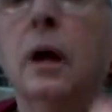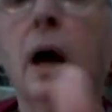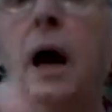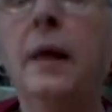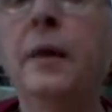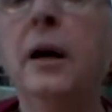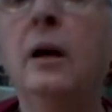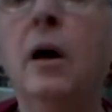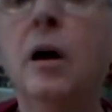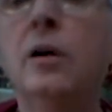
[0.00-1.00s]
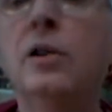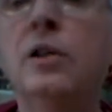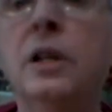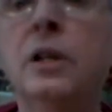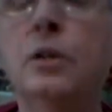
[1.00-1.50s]
I think garter
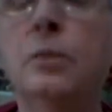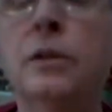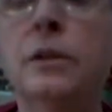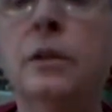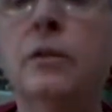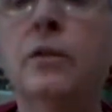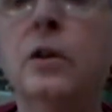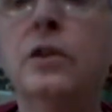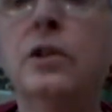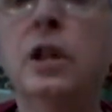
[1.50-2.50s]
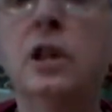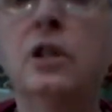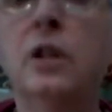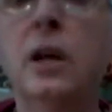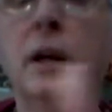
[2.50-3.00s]
stitch was the first stitch
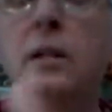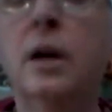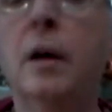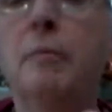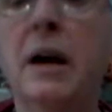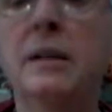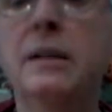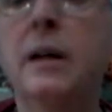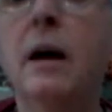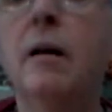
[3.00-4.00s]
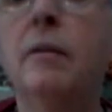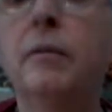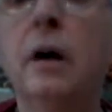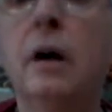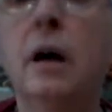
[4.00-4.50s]
that I taught myself.
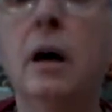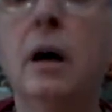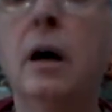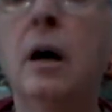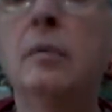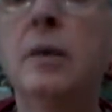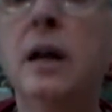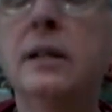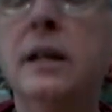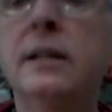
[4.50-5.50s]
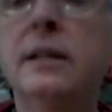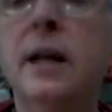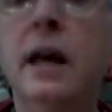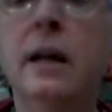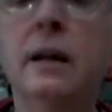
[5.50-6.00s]
As I
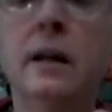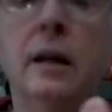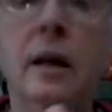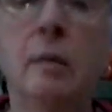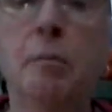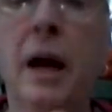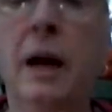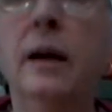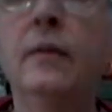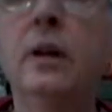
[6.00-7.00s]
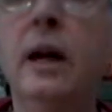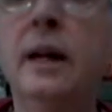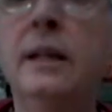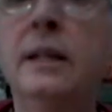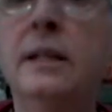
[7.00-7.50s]
stated, back in the
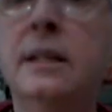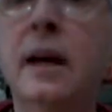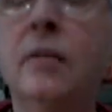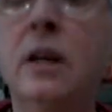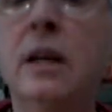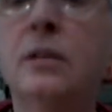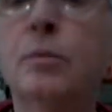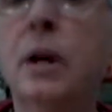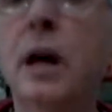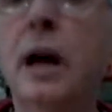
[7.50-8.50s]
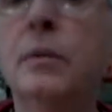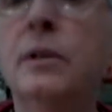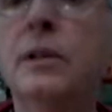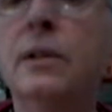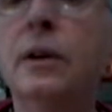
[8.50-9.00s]
1970s when I
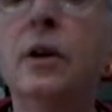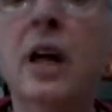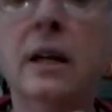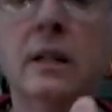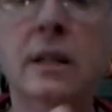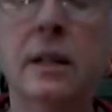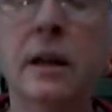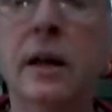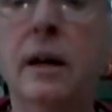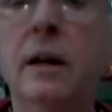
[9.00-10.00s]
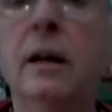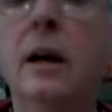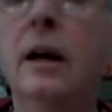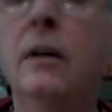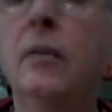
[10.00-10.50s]
was learning to knit,
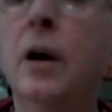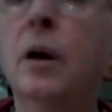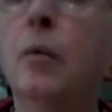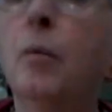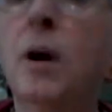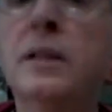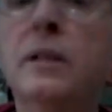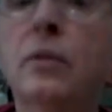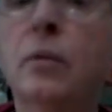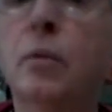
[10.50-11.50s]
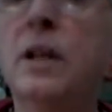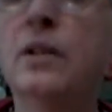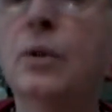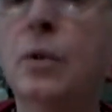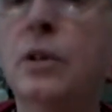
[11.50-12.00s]
there wasn't the
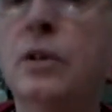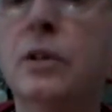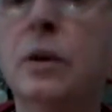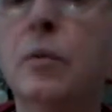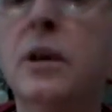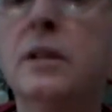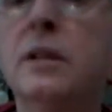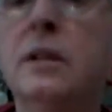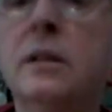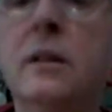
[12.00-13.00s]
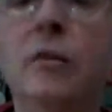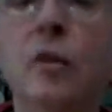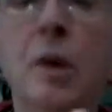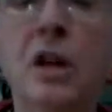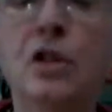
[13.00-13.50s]
resources, there wasn't this
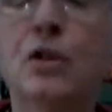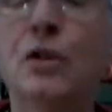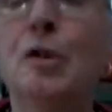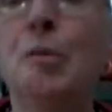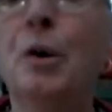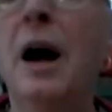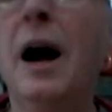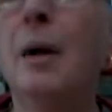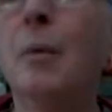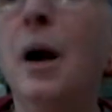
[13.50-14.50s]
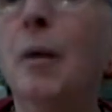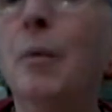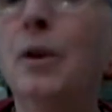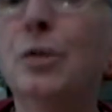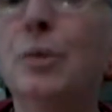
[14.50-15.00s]
information superhighway,
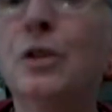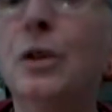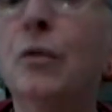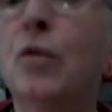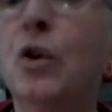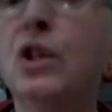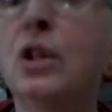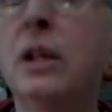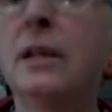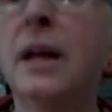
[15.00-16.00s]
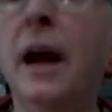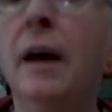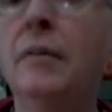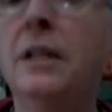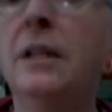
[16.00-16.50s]
which we're so fortunate to
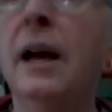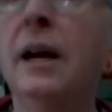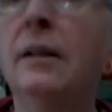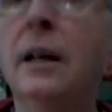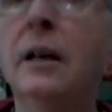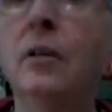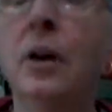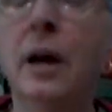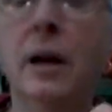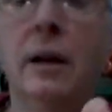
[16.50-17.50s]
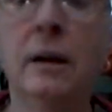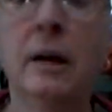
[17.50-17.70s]
have today in the internet,